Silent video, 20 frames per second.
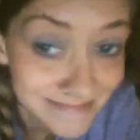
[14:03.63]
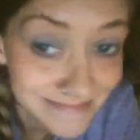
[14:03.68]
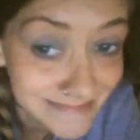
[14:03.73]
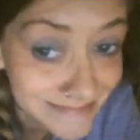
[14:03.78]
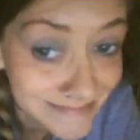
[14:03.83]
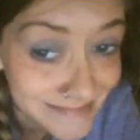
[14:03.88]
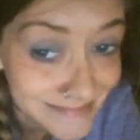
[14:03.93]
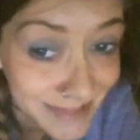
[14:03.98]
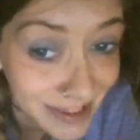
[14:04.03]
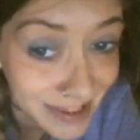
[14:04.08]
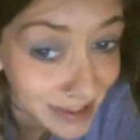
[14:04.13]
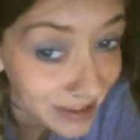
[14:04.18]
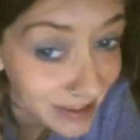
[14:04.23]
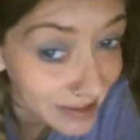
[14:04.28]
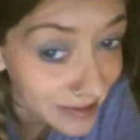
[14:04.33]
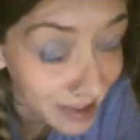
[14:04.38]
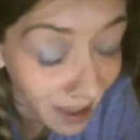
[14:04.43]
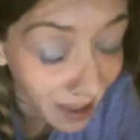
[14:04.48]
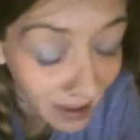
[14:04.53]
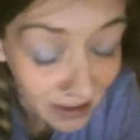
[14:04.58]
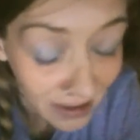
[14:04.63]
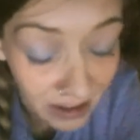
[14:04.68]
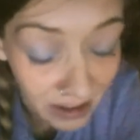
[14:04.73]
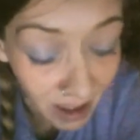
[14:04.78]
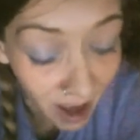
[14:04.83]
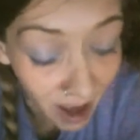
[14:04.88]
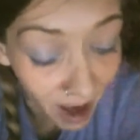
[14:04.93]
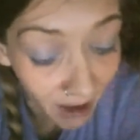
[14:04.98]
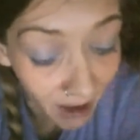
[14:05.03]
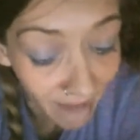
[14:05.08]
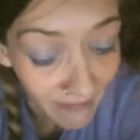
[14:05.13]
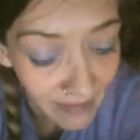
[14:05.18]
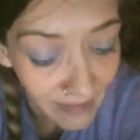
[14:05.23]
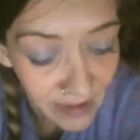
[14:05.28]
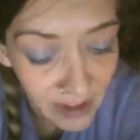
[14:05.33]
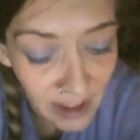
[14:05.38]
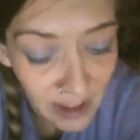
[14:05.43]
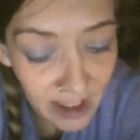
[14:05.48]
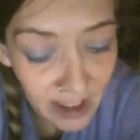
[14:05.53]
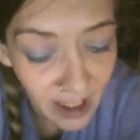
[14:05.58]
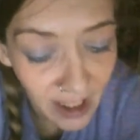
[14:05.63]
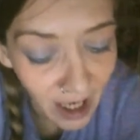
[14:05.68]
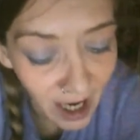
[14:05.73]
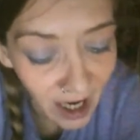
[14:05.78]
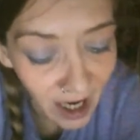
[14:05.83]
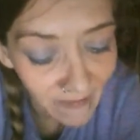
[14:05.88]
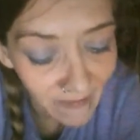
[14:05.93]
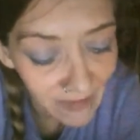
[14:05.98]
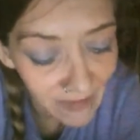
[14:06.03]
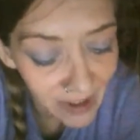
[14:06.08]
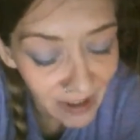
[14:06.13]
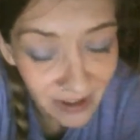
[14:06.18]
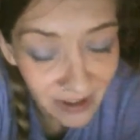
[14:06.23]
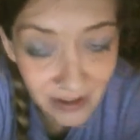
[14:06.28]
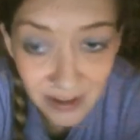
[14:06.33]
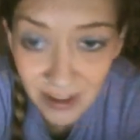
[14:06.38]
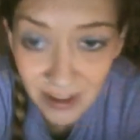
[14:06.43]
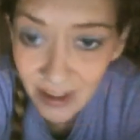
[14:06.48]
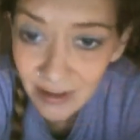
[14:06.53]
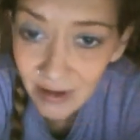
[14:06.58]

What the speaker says: an exciting life. Did